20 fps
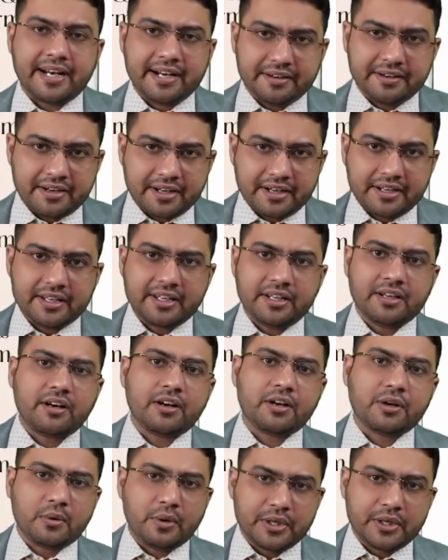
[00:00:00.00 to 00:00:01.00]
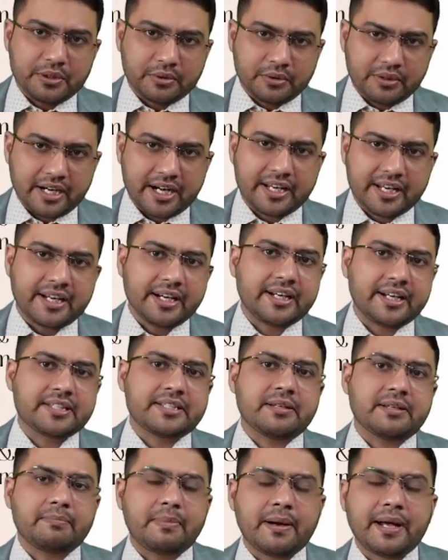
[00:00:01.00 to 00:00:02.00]
entity or going to dedicate a
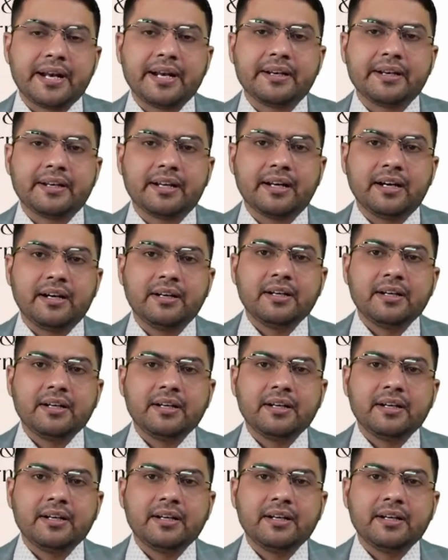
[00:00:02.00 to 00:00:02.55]
separate